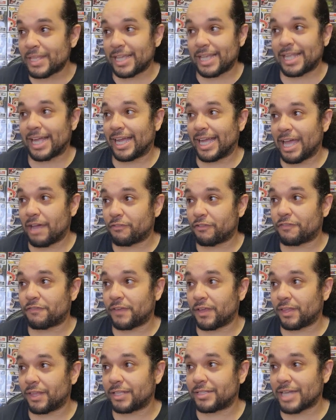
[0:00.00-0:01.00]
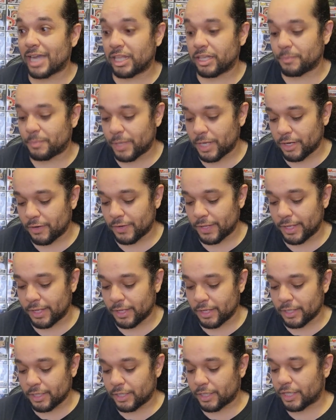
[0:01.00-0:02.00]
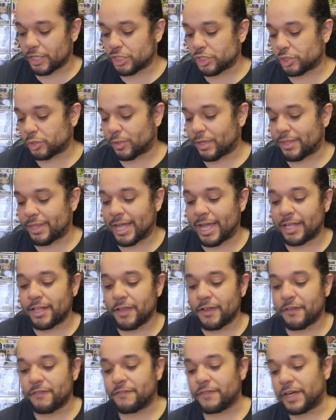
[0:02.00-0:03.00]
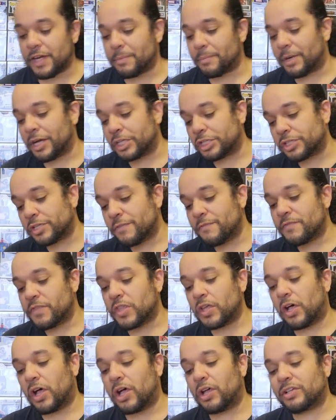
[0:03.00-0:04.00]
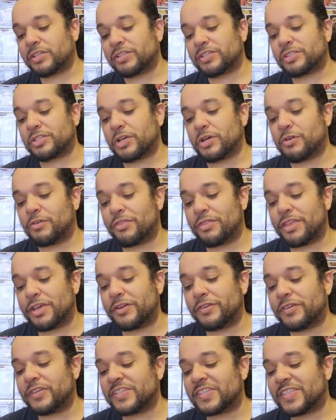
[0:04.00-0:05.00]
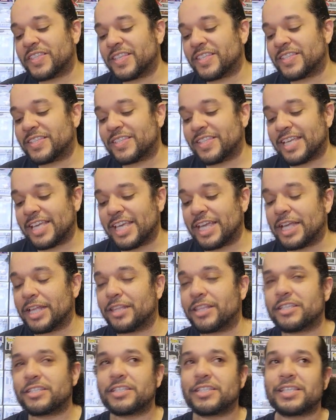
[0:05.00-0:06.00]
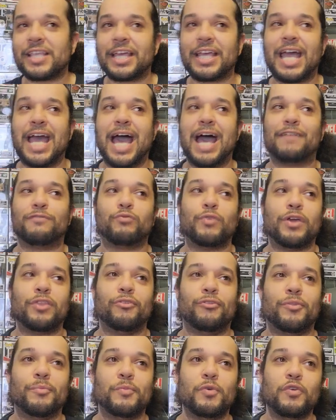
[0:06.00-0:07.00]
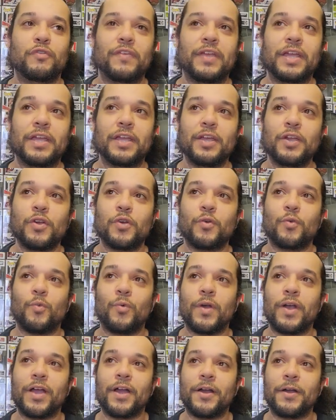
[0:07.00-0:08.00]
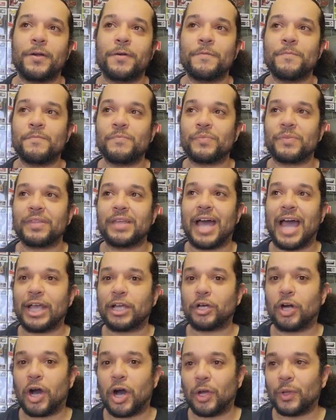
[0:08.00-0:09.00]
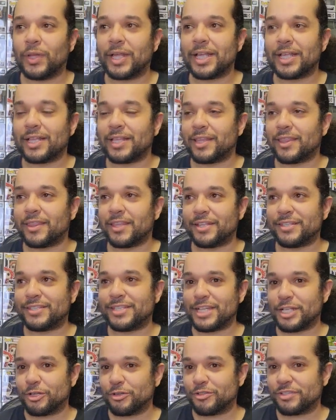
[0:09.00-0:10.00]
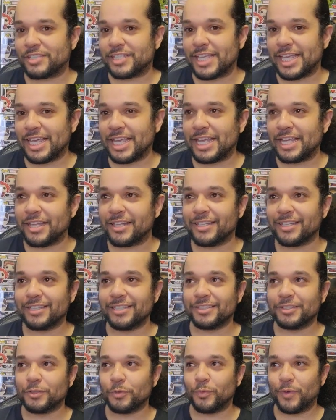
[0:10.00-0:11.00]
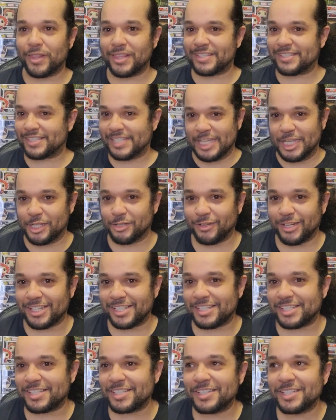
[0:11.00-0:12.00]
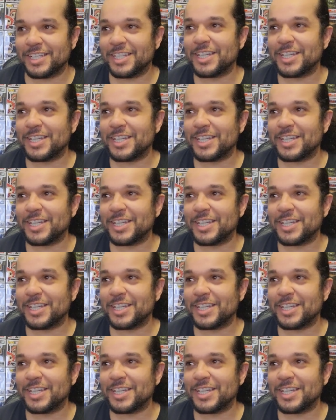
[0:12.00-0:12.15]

And I have a feeling Tyler Perry enjoyed that very much. Also, there is this scene, this is like halfway through the movie, where I call it the dinner scene with secrets.